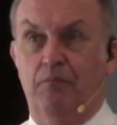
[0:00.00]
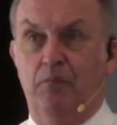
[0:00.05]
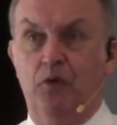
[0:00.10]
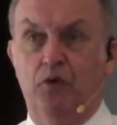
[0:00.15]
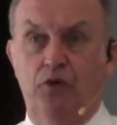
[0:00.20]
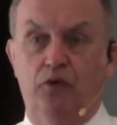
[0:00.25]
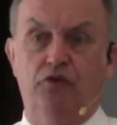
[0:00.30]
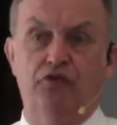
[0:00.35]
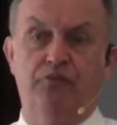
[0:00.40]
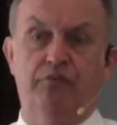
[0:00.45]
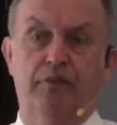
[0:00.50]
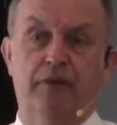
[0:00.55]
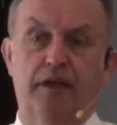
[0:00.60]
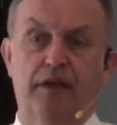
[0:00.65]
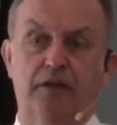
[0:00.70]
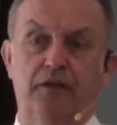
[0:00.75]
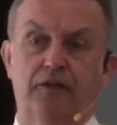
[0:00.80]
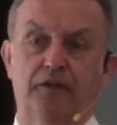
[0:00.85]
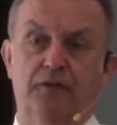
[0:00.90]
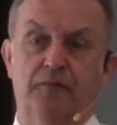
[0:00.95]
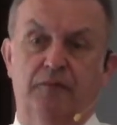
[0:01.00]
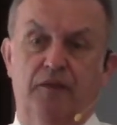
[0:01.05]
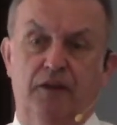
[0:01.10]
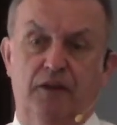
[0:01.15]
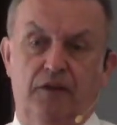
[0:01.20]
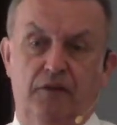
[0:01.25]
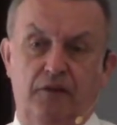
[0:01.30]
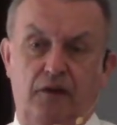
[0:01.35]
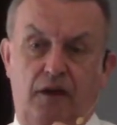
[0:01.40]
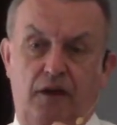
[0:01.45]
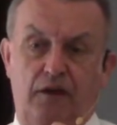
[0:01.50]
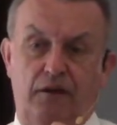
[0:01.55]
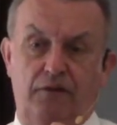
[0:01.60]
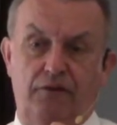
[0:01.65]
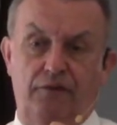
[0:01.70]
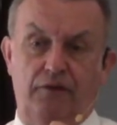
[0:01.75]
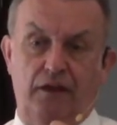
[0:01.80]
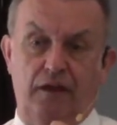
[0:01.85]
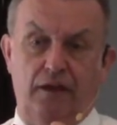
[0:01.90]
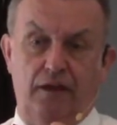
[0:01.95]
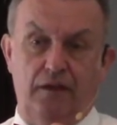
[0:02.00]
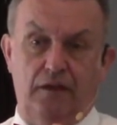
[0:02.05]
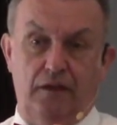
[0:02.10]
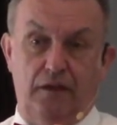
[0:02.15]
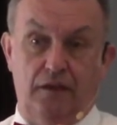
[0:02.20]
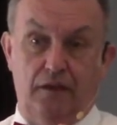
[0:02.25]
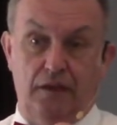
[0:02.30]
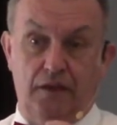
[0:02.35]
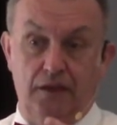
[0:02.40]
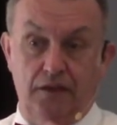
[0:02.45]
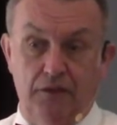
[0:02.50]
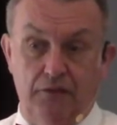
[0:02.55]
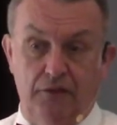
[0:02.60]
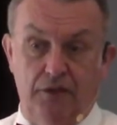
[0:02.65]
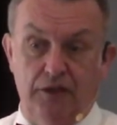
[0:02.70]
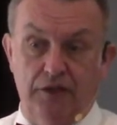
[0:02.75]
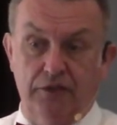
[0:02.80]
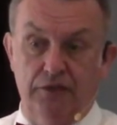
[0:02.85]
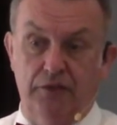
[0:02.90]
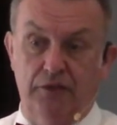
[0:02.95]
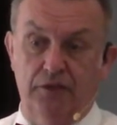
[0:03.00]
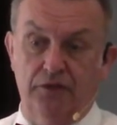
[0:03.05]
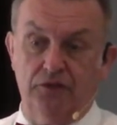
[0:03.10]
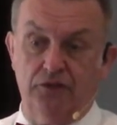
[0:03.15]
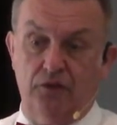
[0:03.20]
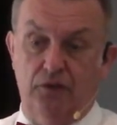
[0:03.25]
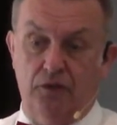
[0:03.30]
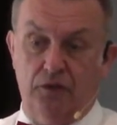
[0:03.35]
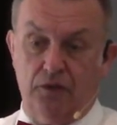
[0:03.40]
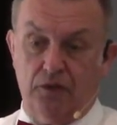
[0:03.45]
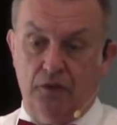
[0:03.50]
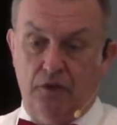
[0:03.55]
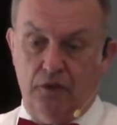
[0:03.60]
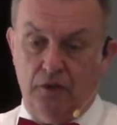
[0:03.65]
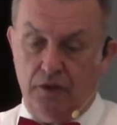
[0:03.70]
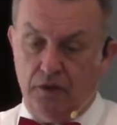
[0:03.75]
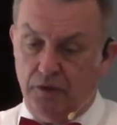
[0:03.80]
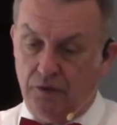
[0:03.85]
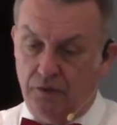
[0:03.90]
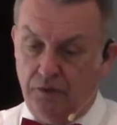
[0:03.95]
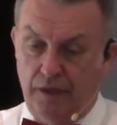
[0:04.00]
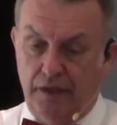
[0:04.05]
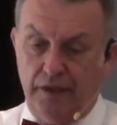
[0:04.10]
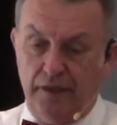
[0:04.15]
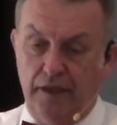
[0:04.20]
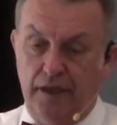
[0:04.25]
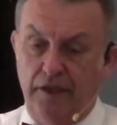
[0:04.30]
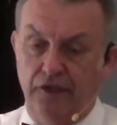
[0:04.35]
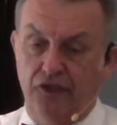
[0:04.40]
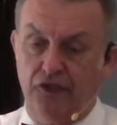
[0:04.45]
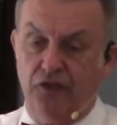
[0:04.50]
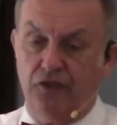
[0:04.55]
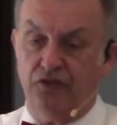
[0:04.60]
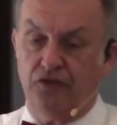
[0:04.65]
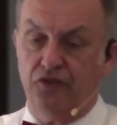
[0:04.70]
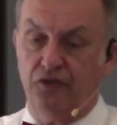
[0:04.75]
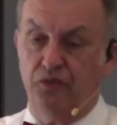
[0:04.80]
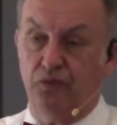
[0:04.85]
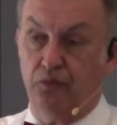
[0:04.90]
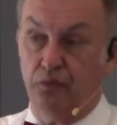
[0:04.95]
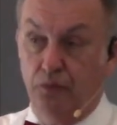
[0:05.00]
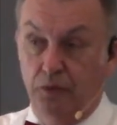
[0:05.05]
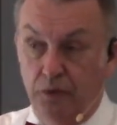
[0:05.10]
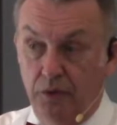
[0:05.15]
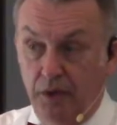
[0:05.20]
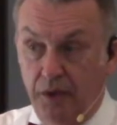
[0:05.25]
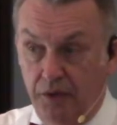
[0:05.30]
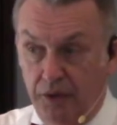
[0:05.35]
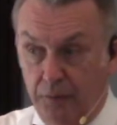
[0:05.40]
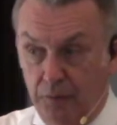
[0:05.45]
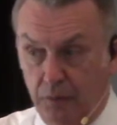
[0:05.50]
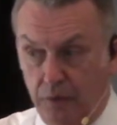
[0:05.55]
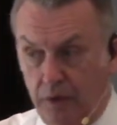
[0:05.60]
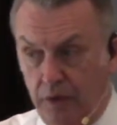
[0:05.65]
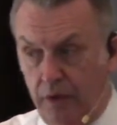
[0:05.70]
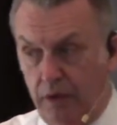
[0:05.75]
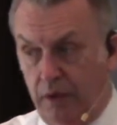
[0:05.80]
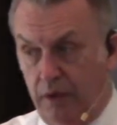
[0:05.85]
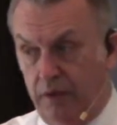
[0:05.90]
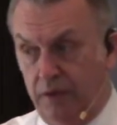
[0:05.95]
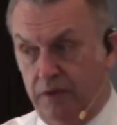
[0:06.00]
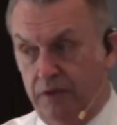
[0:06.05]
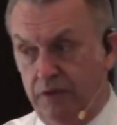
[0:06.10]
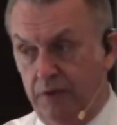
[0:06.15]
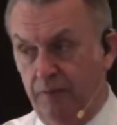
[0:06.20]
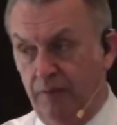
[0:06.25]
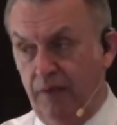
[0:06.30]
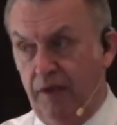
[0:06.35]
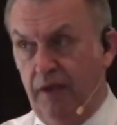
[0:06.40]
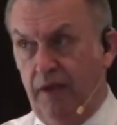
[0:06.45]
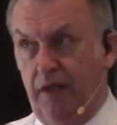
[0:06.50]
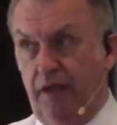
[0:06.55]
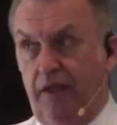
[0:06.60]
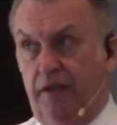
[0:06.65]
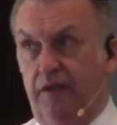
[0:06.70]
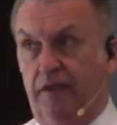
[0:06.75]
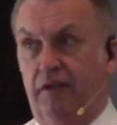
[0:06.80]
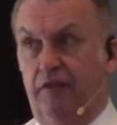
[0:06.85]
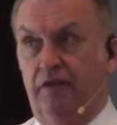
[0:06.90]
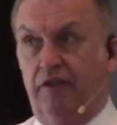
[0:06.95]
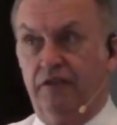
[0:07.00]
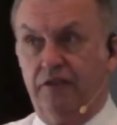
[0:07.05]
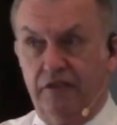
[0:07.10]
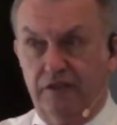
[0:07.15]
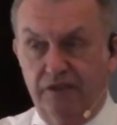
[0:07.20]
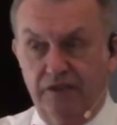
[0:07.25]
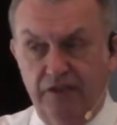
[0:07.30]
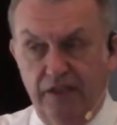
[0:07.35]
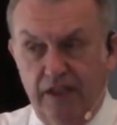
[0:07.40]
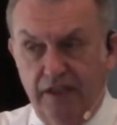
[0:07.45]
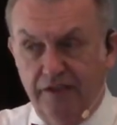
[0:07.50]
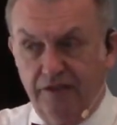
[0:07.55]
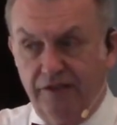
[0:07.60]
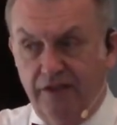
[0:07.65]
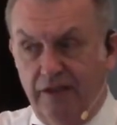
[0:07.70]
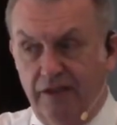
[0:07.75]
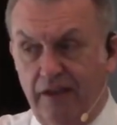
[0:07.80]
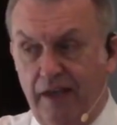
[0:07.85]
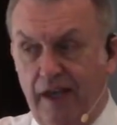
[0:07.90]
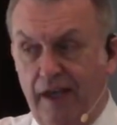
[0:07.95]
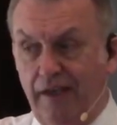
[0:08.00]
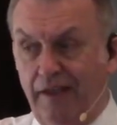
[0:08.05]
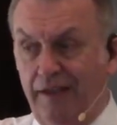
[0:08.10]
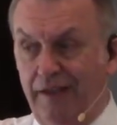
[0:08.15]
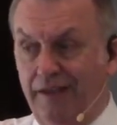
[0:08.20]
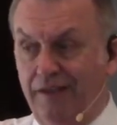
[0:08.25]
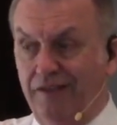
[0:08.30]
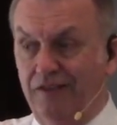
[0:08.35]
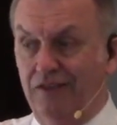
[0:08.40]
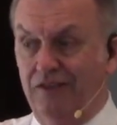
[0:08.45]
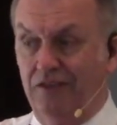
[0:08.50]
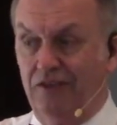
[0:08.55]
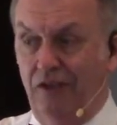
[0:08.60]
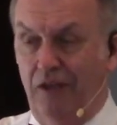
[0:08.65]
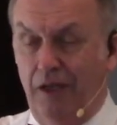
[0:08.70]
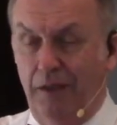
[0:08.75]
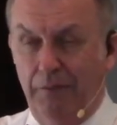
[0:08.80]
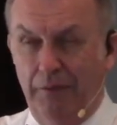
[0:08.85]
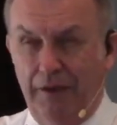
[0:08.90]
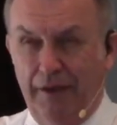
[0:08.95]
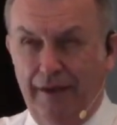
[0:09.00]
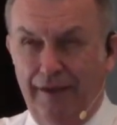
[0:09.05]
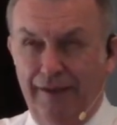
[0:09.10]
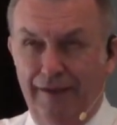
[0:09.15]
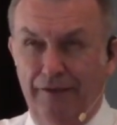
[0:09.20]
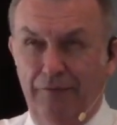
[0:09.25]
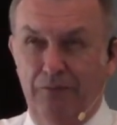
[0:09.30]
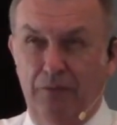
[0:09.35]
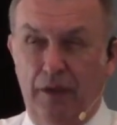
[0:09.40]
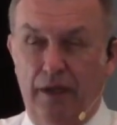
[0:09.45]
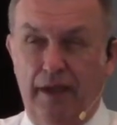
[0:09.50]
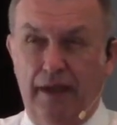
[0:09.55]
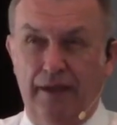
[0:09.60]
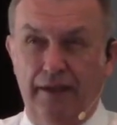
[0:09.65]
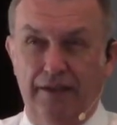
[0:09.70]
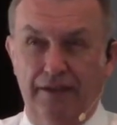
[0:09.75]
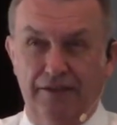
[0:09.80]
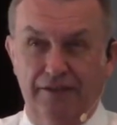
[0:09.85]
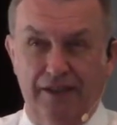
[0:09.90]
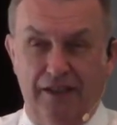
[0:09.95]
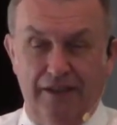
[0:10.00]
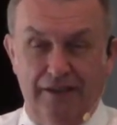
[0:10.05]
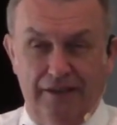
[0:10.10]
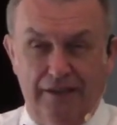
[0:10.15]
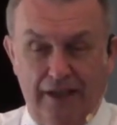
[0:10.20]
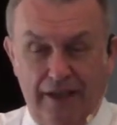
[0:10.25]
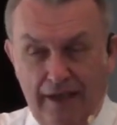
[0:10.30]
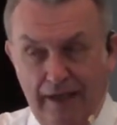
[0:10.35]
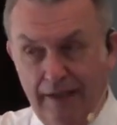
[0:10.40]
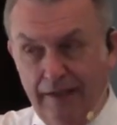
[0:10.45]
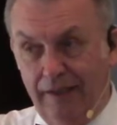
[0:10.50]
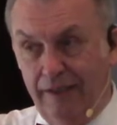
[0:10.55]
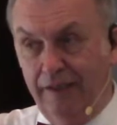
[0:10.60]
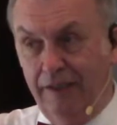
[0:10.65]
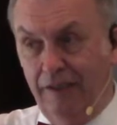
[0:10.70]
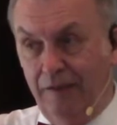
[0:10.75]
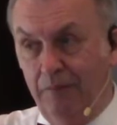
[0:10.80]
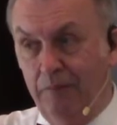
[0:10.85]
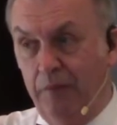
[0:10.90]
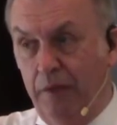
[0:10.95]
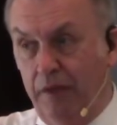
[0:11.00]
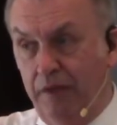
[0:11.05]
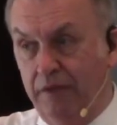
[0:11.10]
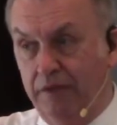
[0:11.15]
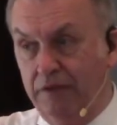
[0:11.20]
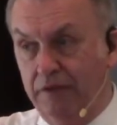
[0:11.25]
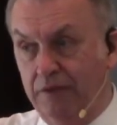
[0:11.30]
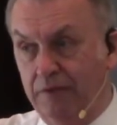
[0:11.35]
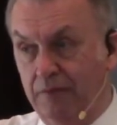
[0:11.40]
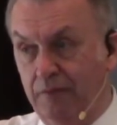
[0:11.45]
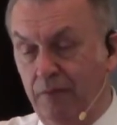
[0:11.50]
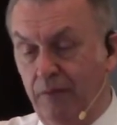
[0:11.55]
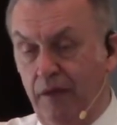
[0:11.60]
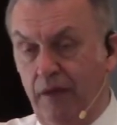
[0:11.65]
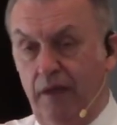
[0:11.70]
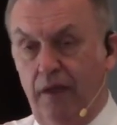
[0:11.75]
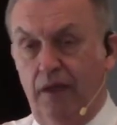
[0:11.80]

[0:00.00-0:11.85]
movement of individuals or great nations to rule the world, there is a sense that that is dominated by a satanic impulse.